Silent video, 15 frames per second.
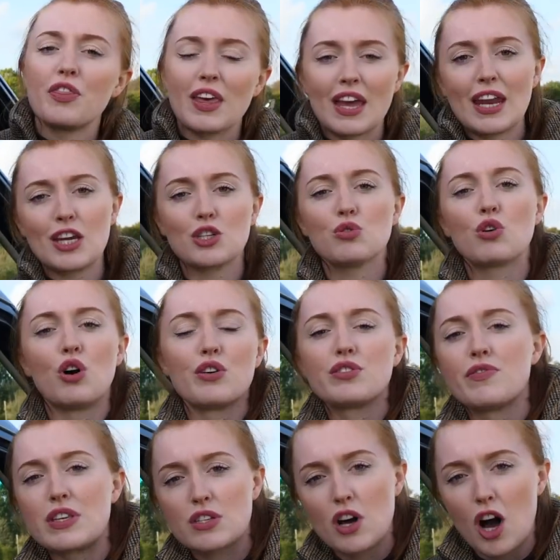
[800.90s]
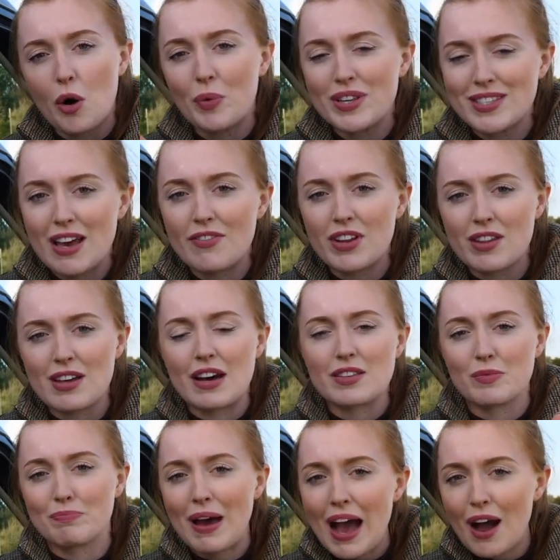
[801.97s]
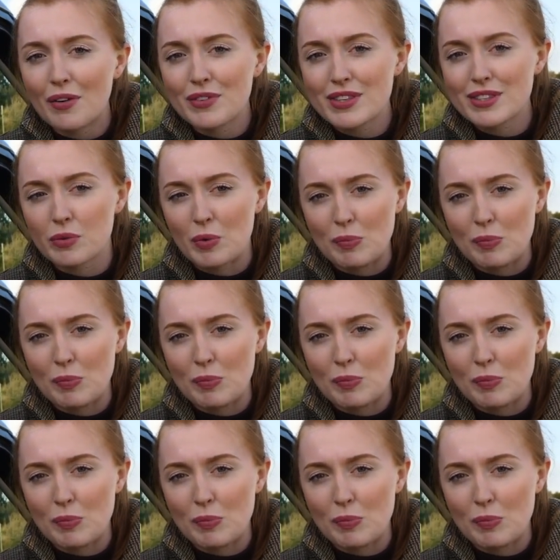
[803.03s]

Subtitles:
the initial cost of this car was £7,000.